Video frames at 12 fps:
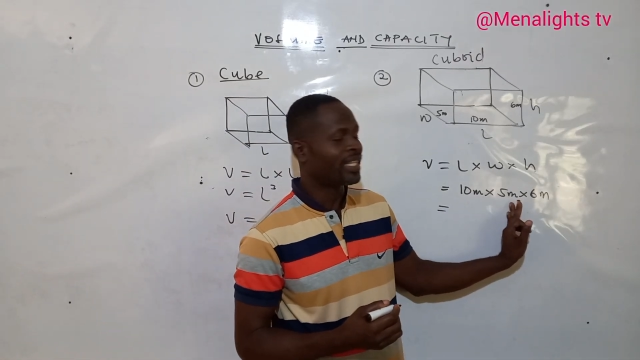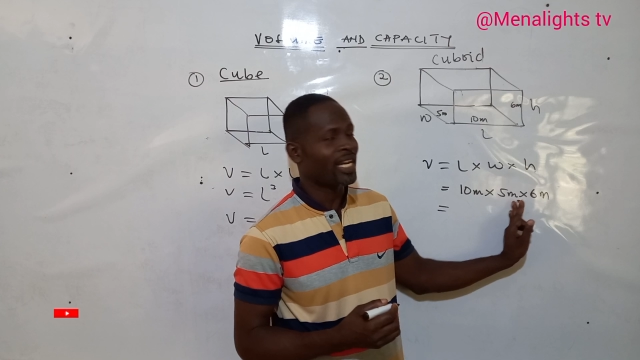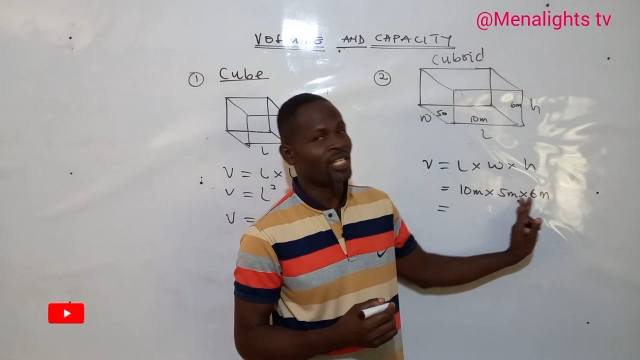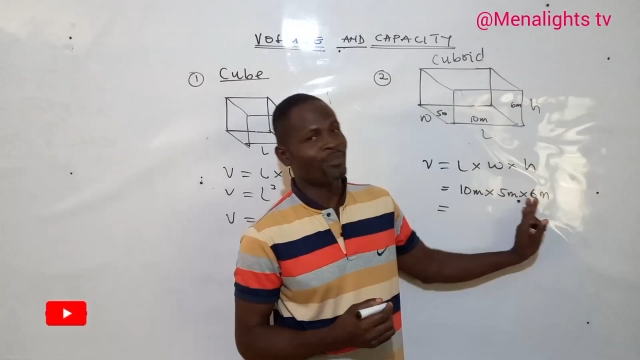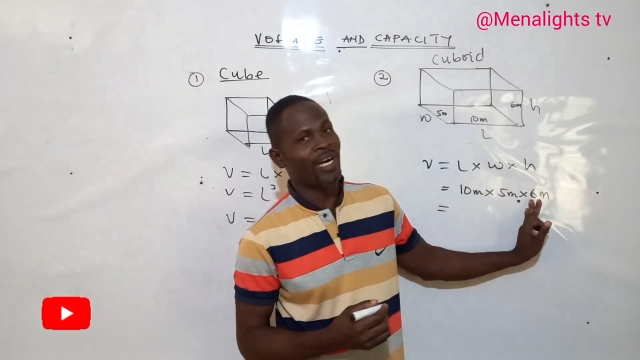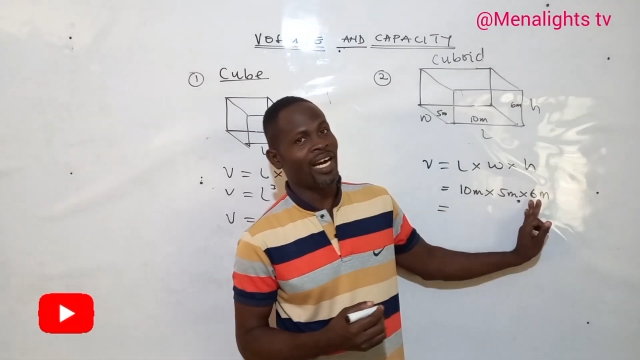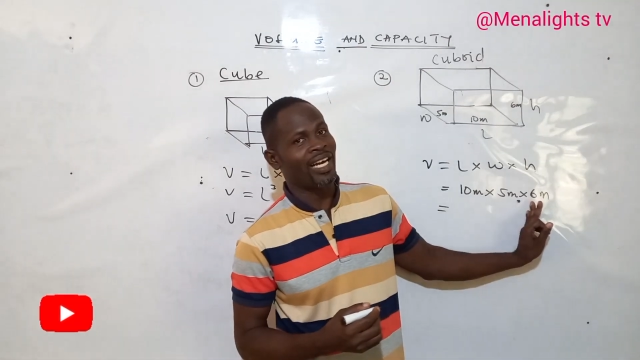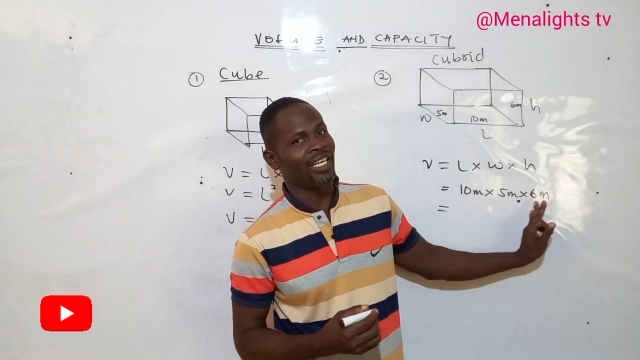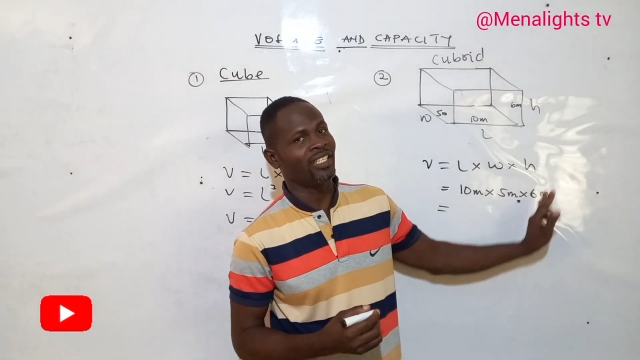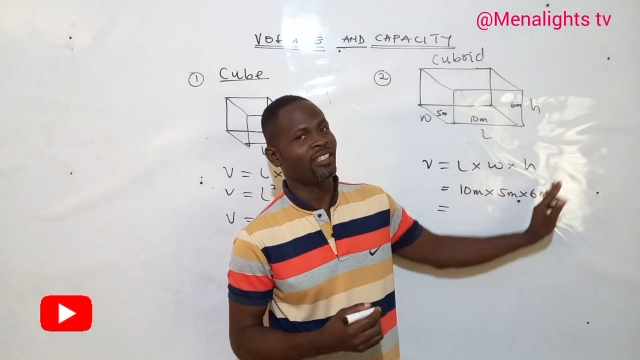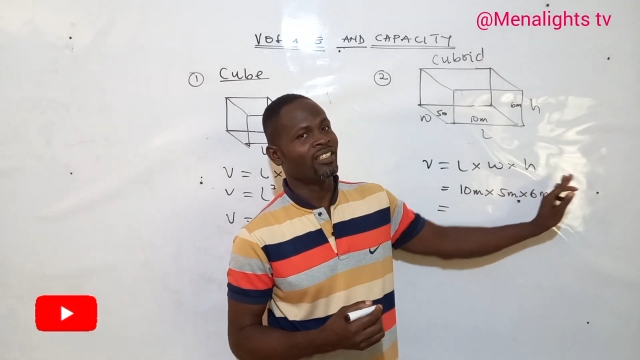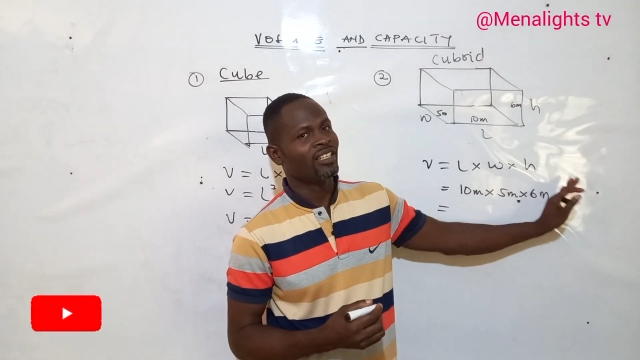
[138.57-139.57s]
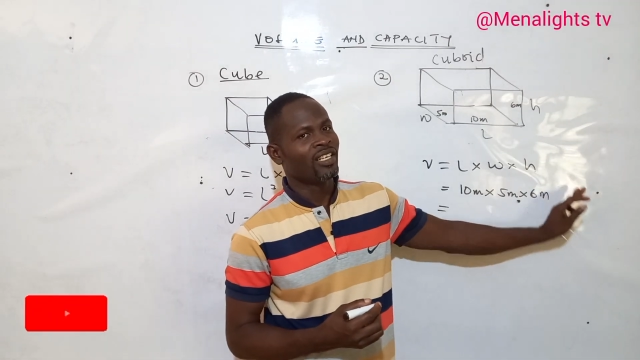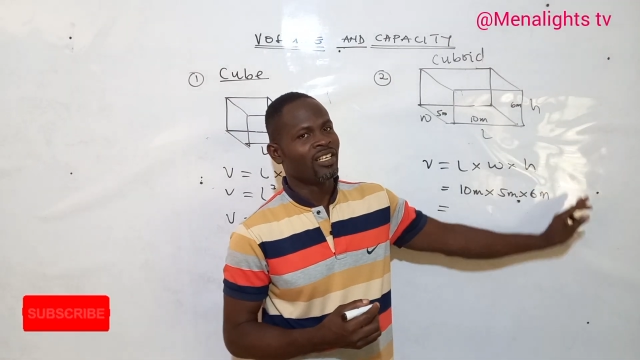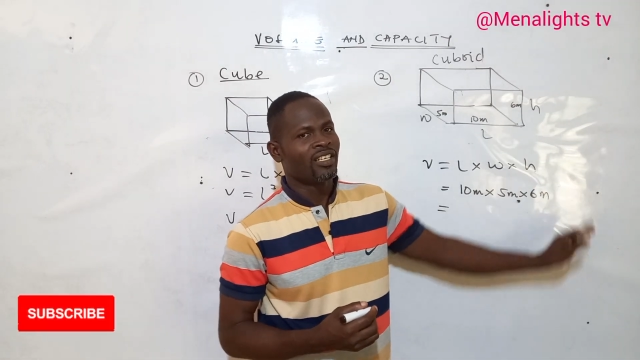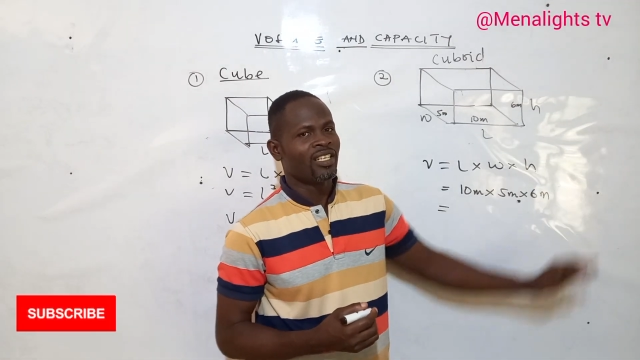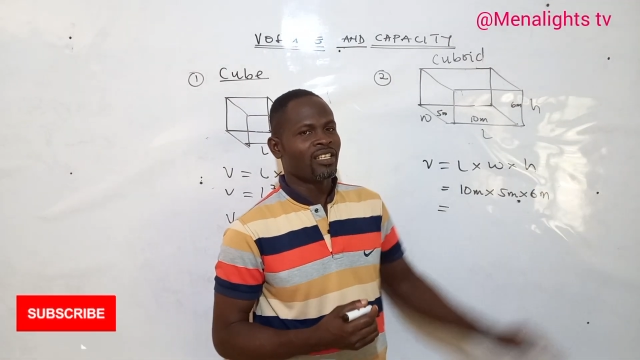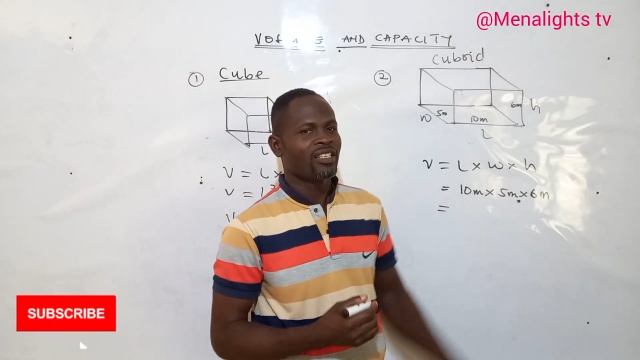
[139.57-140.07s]
meters by
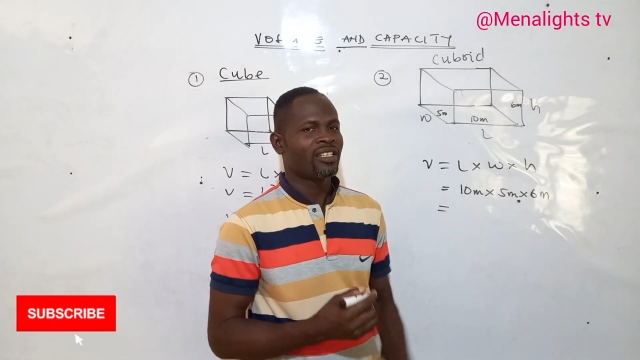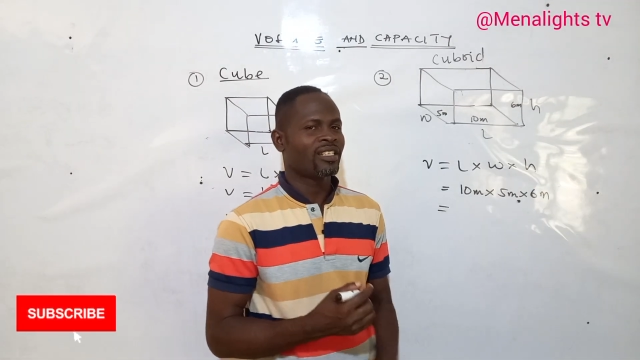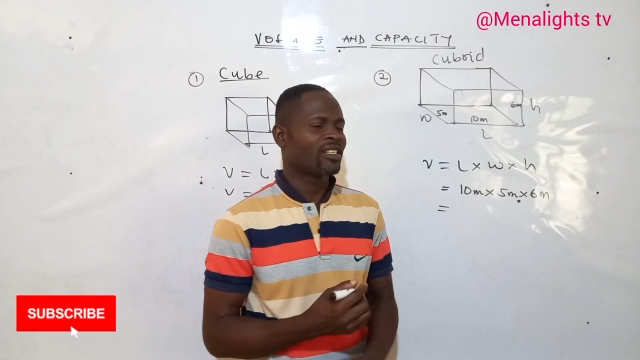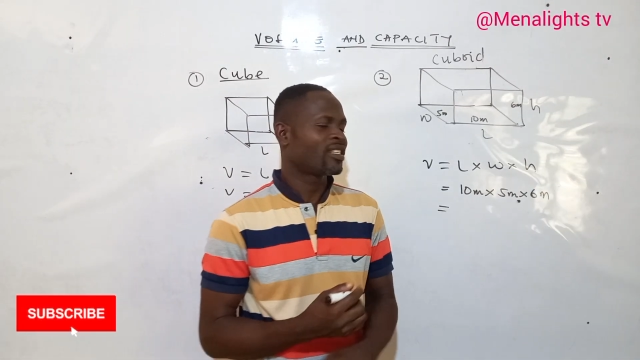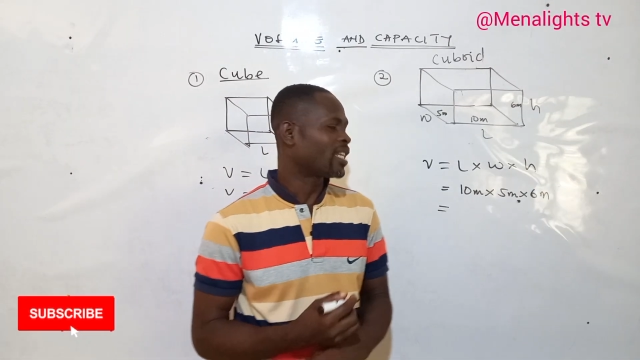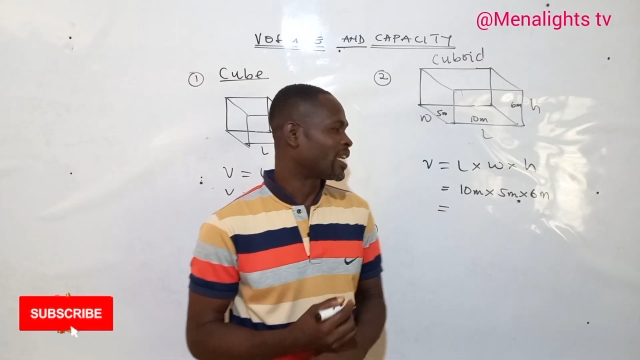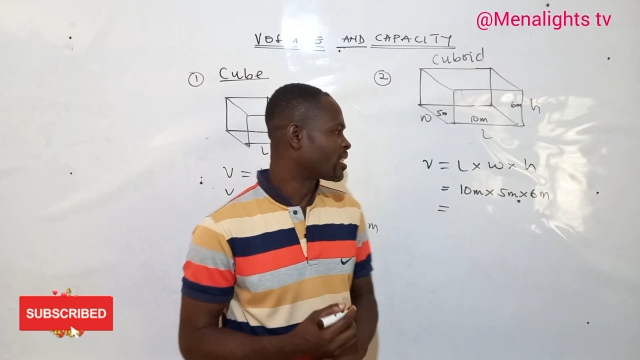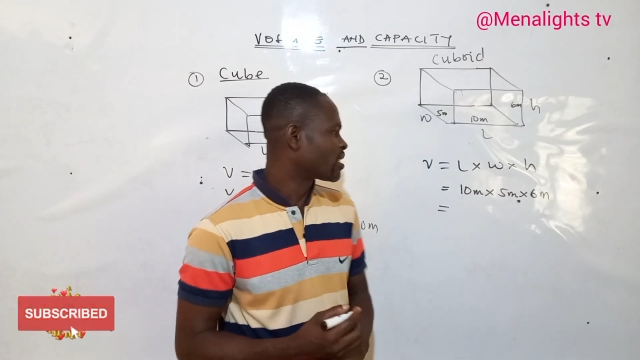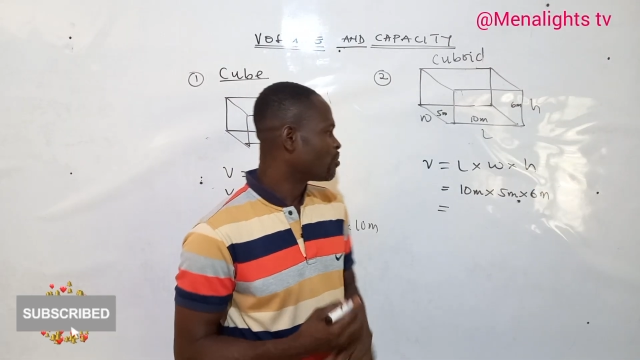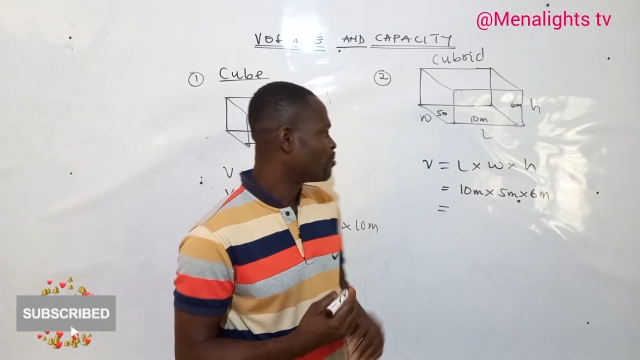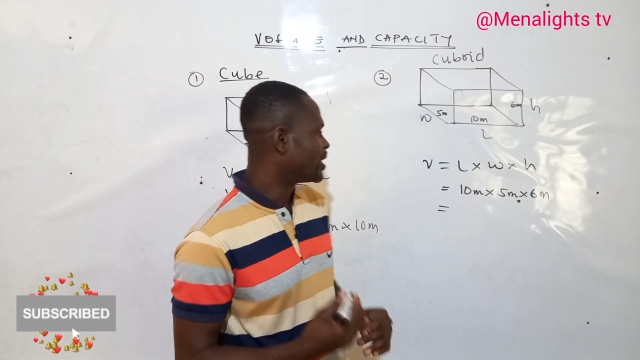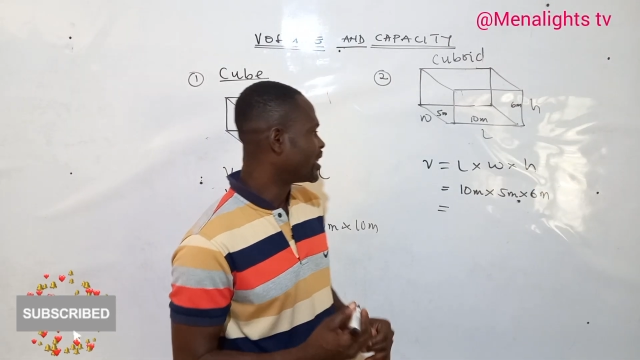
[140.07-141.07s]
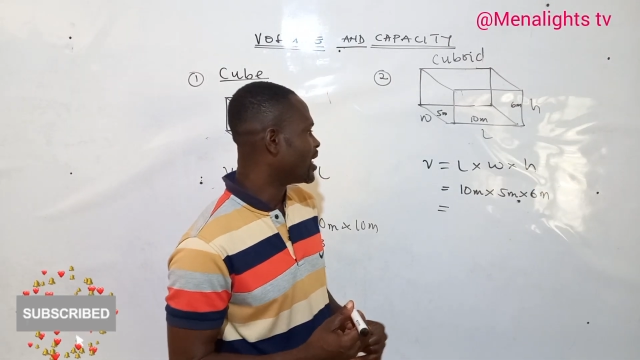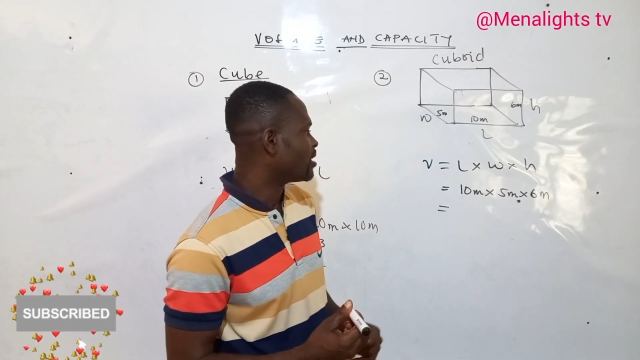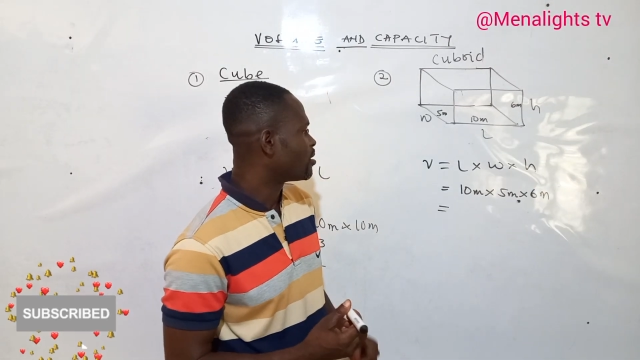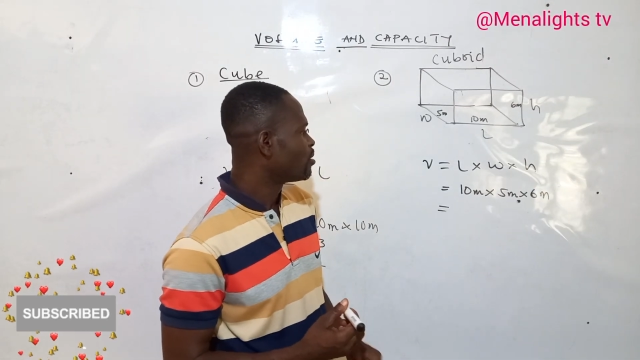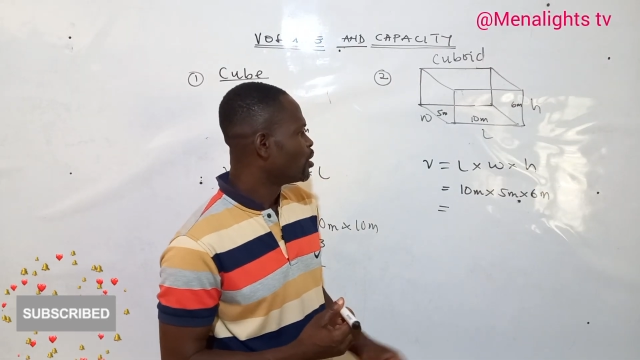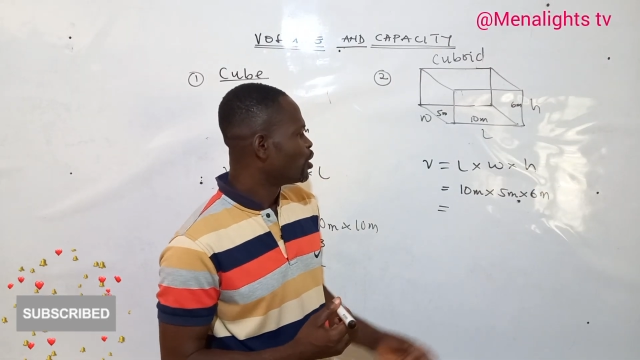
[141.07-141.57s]
6 meters.